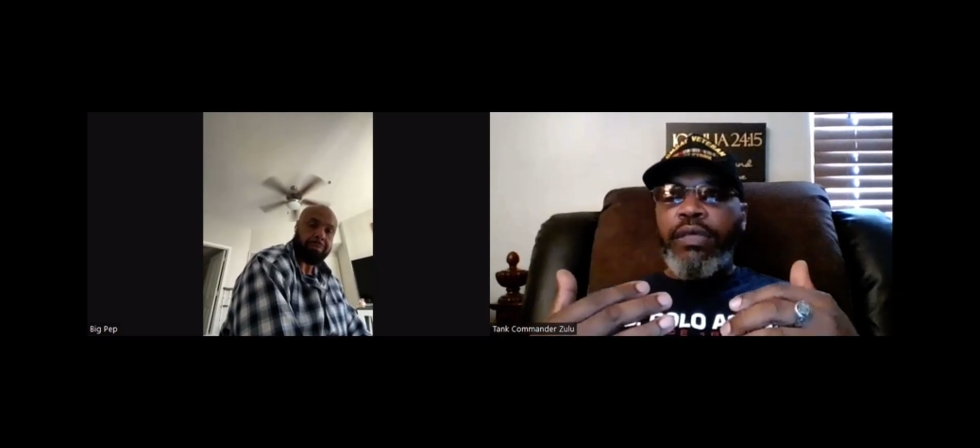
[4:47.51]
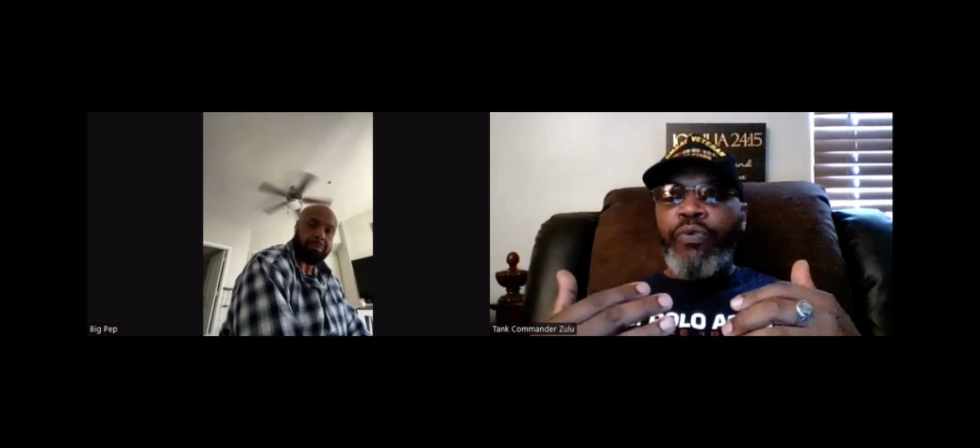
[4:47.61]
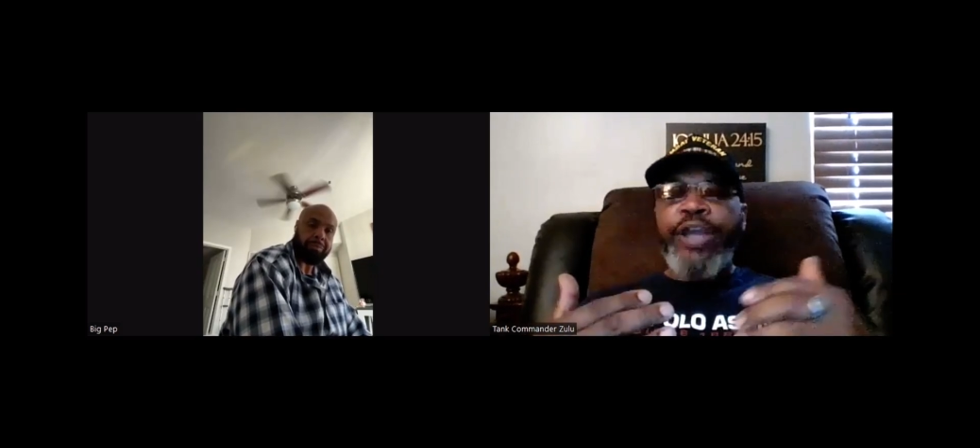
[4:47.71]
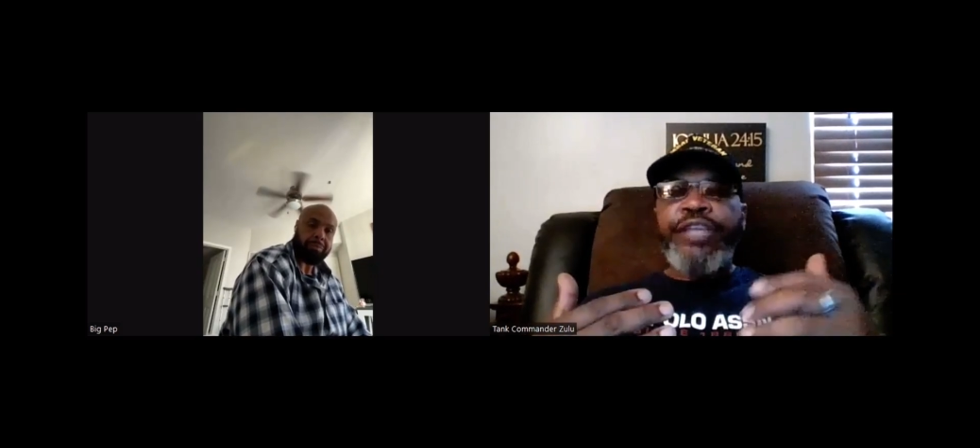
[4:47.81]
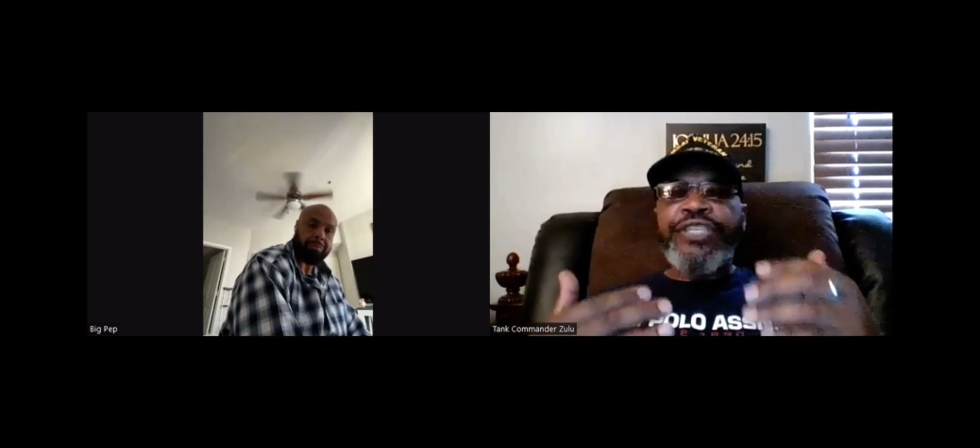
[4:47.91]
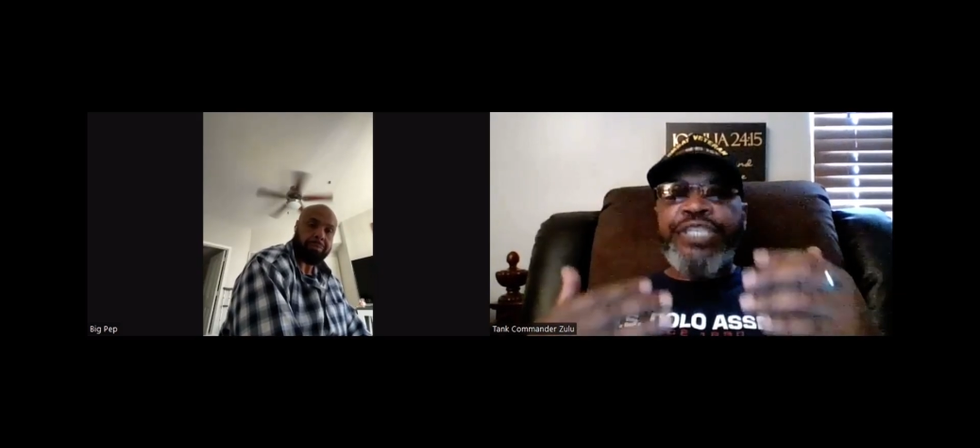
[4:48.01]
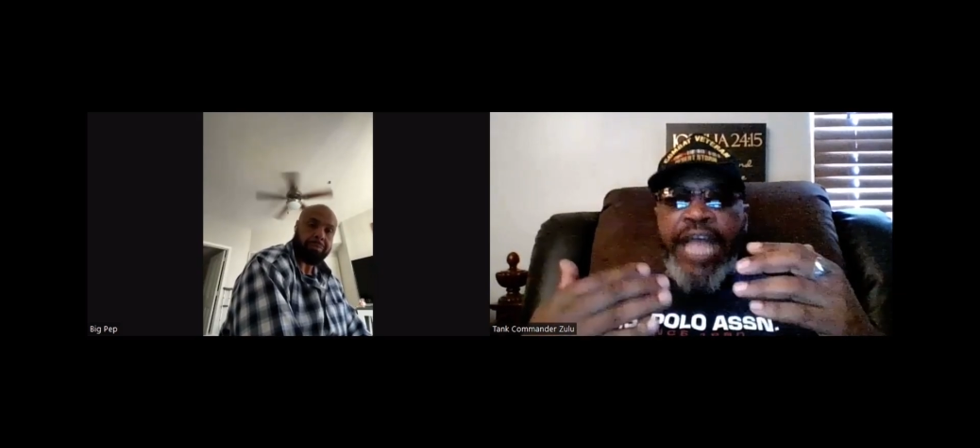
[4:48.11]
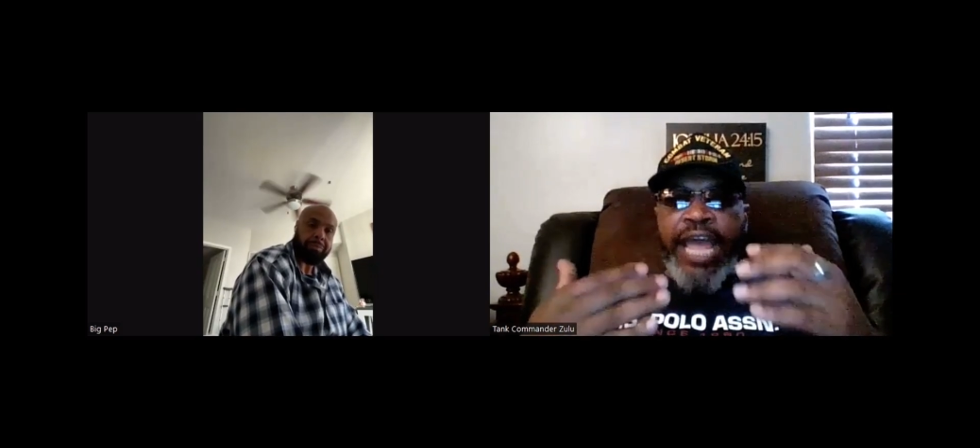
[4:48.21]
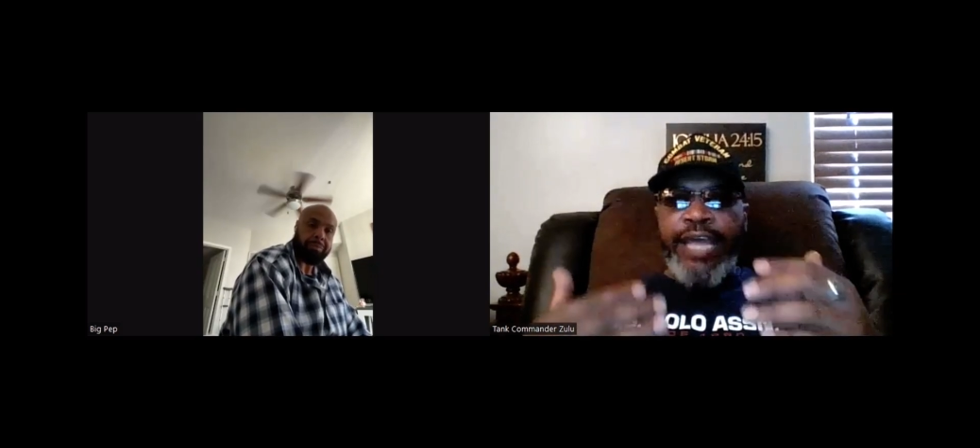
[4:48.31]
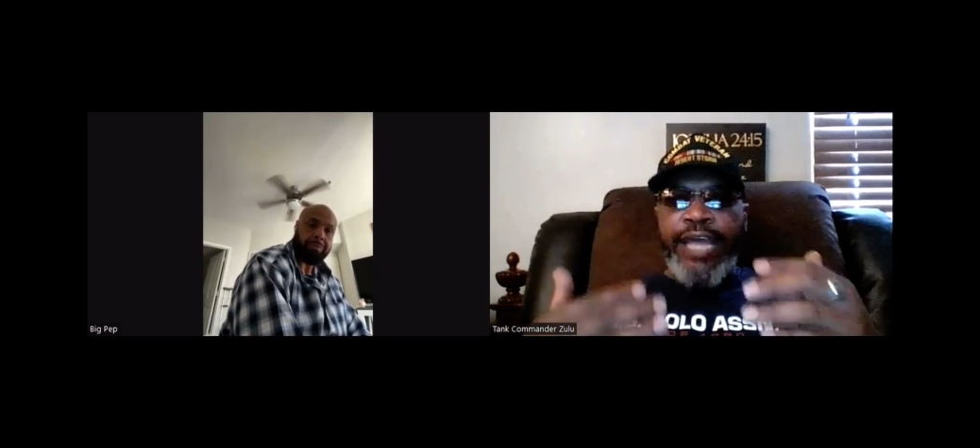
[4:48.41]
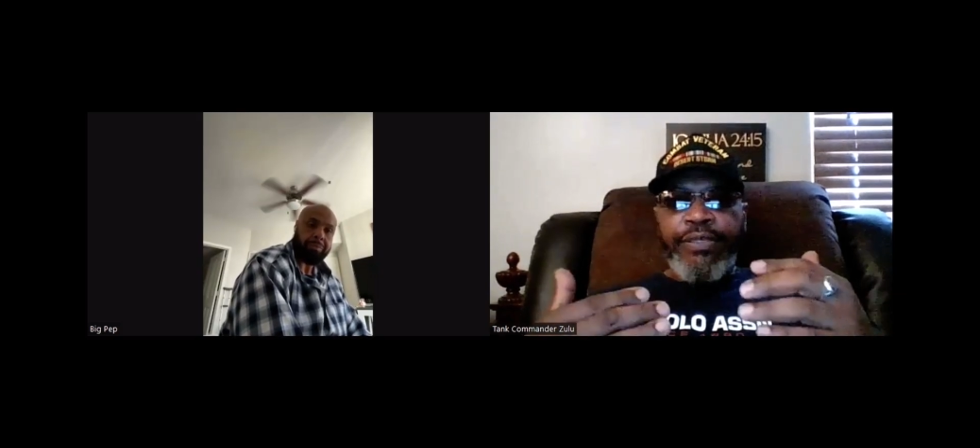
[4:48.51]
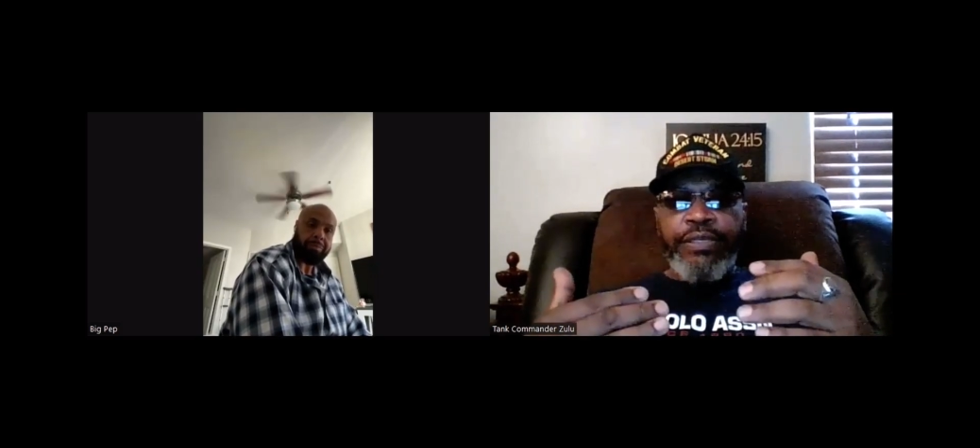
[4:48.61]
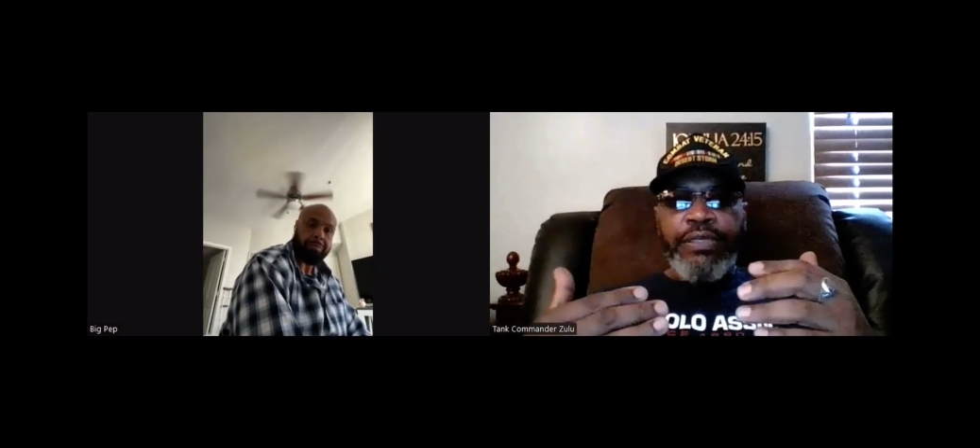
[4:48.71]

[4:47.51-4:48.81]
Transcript: where you stand